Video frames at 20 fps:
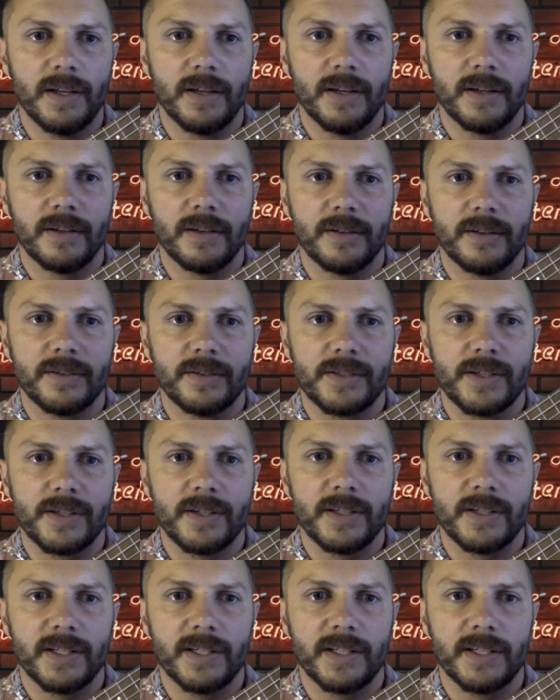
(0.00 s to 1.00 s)
and I'll
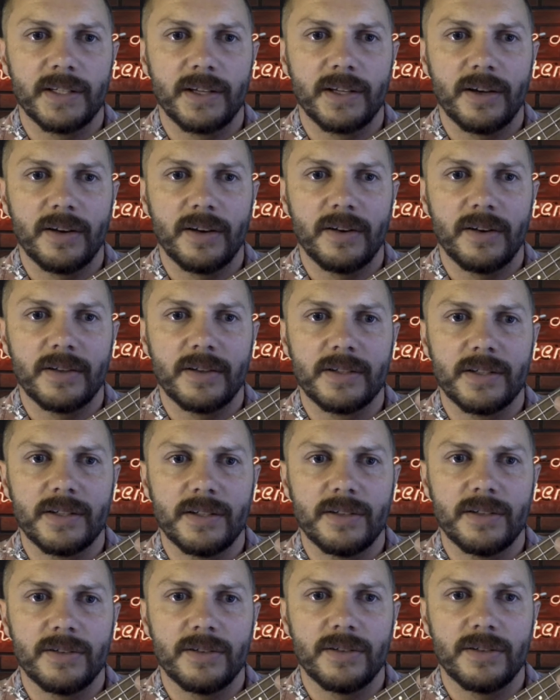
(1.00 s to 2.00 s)
certainly encourage that
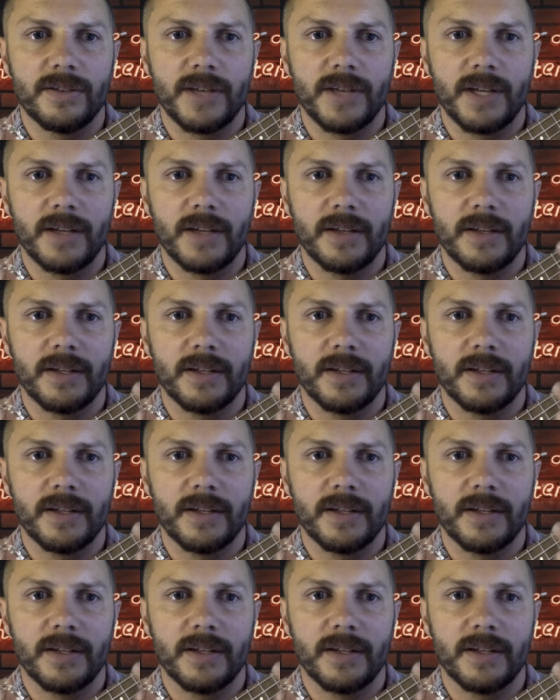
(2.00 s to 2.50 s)
you do that.